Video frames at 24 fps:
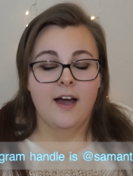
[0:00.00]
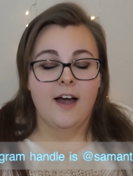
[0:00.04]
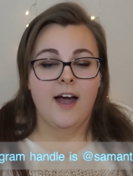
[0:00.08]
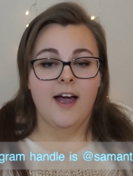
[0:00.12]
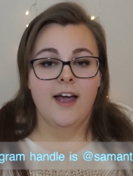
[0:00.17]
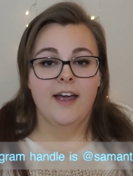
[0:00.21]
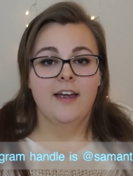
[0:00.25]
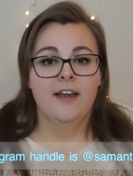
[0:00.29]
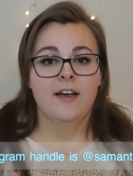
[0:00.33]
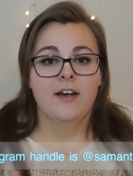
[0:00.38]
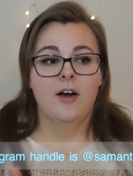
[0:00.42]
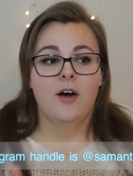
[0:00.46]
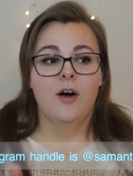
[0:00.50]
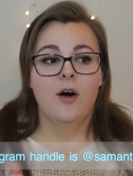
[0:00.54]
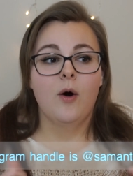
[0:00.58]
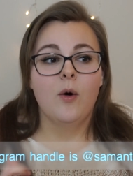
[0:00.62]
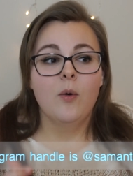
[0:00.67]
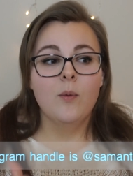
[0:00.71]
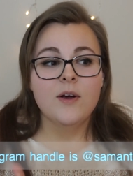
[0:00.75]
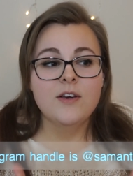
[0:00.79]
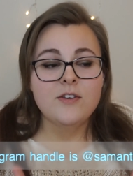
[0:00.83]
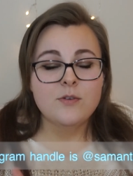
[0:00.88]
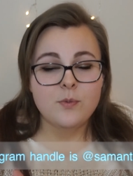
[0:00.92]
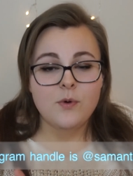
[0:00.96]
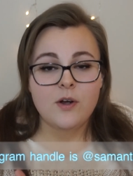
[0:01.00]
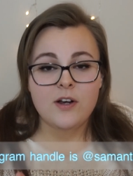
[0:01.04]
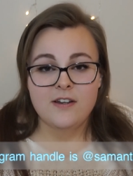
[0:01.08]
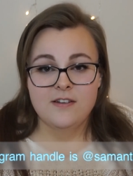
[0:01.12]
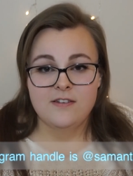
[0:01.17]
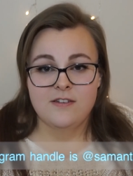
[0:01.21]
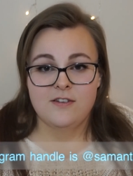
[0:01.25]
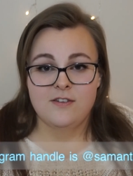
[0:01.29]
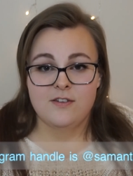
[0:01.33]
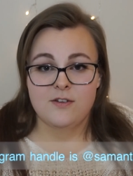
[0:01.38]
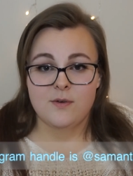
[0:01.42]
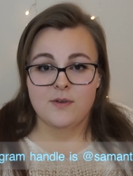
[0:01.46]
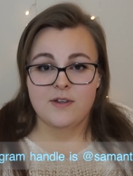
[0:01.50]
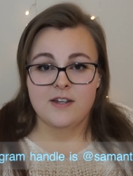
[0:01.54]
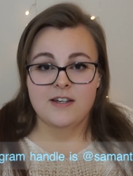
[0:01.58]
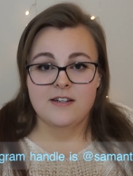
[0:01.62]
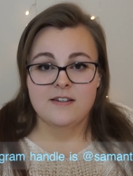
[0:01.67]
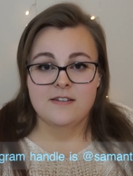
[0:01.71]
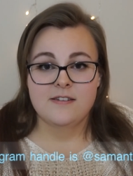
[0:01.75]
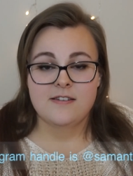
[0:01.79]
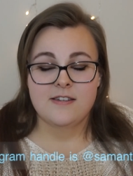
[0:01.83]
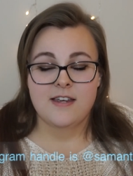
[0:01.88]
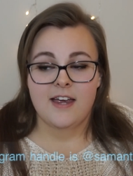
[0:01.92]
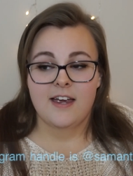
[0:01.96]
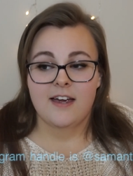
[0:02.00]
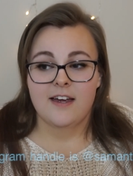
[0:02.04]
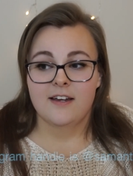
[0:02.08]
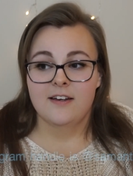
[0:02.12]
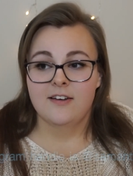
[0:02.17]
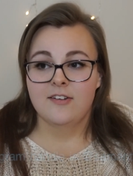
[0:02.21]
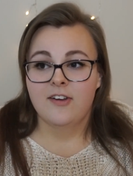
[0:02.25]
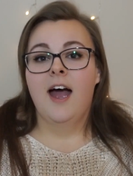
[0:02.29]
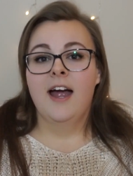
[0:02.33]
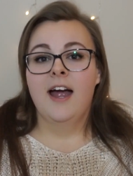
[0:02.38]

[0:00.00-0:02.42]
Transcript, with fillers: I always wanted to do this, and